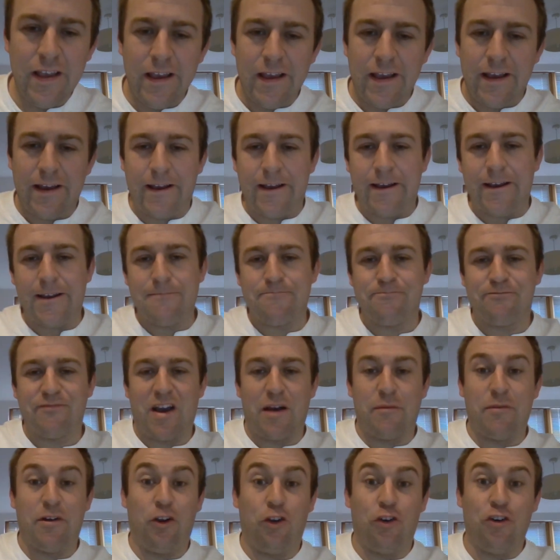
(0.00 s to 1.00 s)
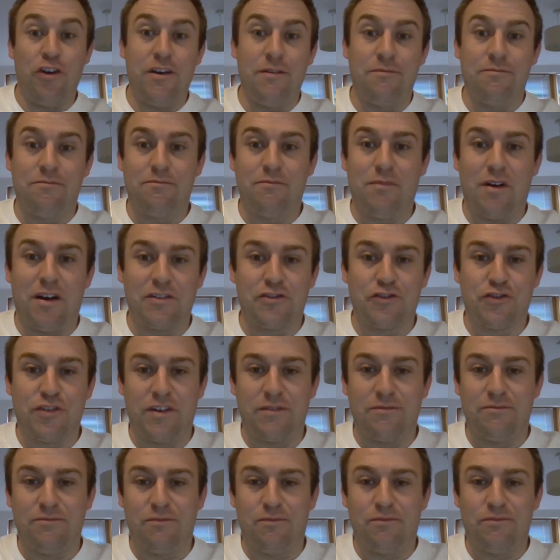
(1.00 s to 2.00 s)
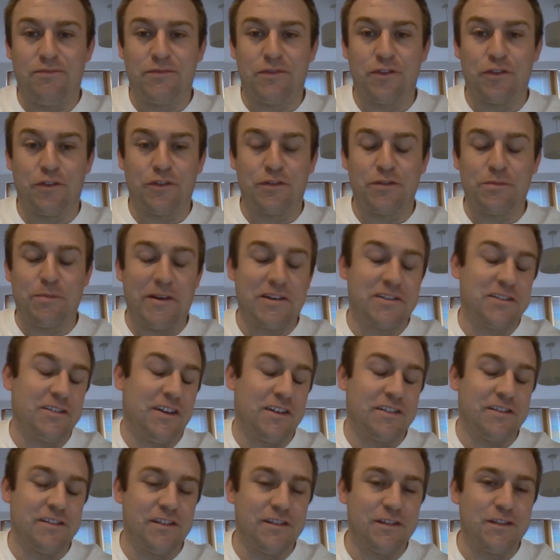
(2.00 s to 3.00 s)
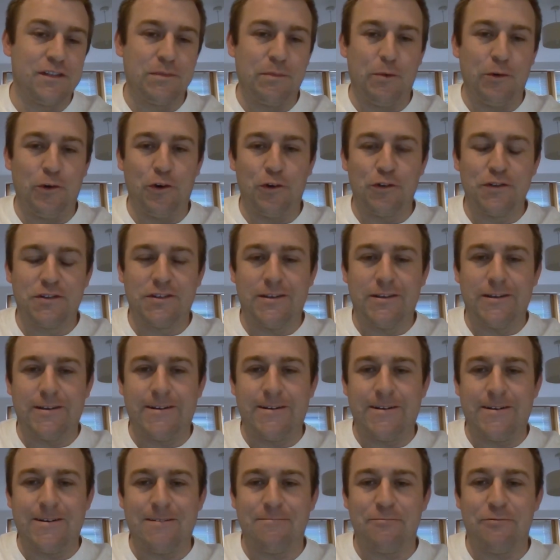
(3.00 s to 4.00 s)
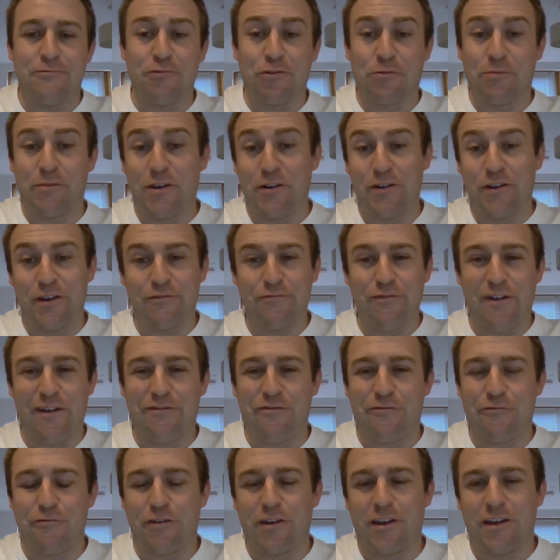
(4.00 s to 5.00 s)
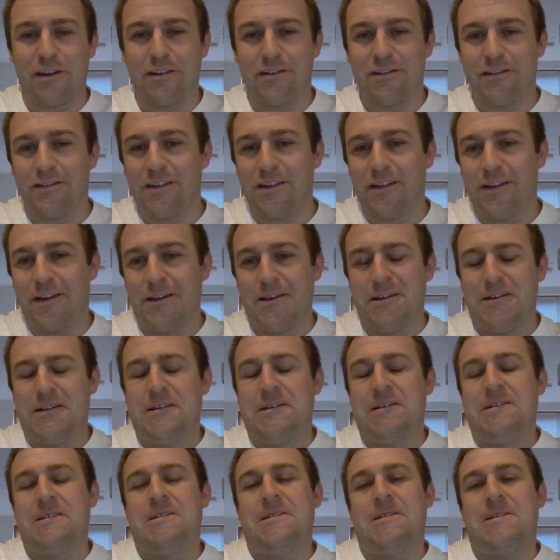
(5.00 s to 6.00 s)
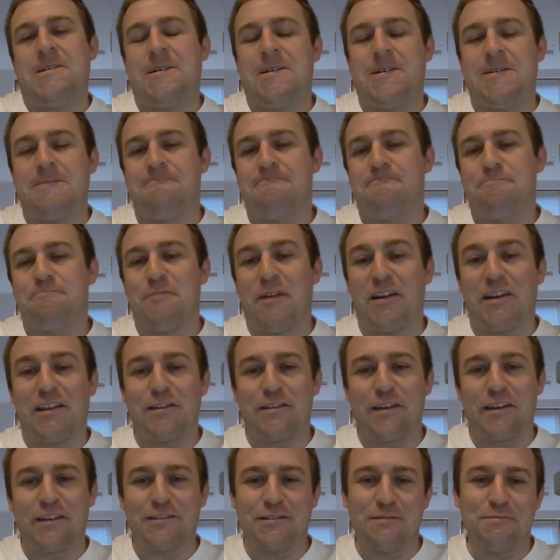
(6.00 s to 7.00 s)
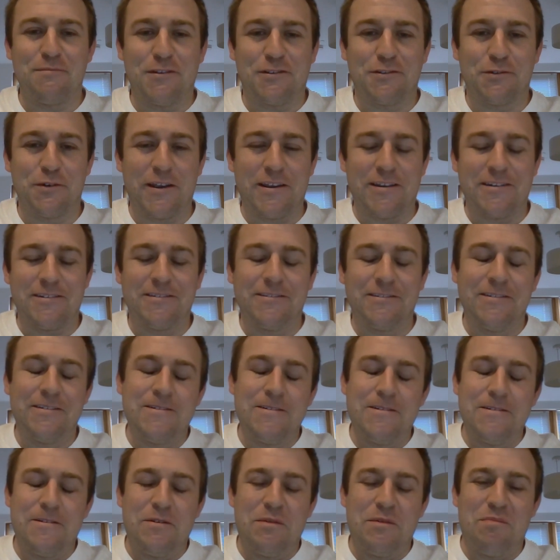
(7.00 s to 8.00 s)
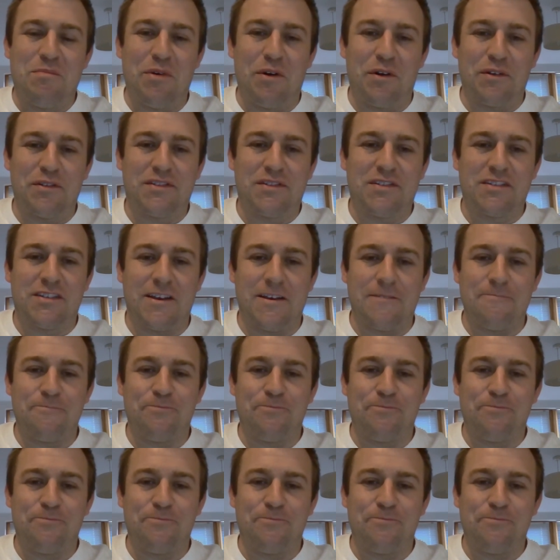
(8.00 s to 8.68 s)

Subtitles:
I'm a lawyer by trade, sort of specialising in sports, a rugby union referee and many things in between. But